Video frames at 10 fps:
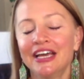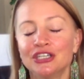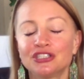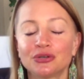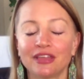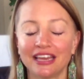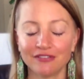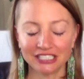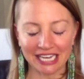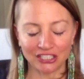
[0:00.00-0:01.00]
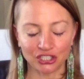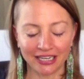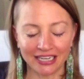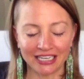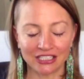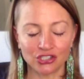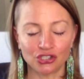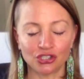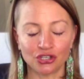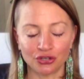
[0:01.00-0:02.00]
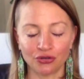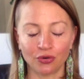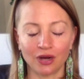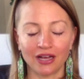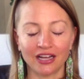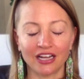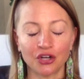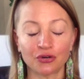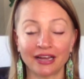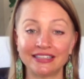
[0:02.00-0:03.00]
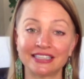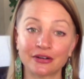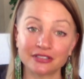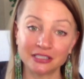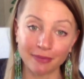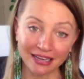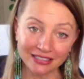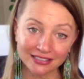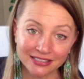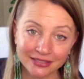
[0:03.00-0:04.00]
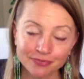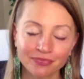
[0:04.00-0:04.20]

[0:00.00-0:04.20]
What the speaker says: So the invitation is to create sacred space,